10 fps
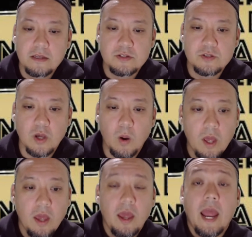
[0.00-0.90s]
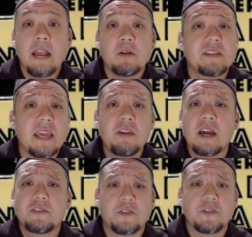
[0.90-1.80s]
So anyways, thank you
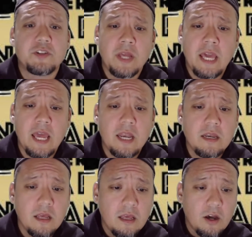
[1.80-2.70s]
guys for tuning in.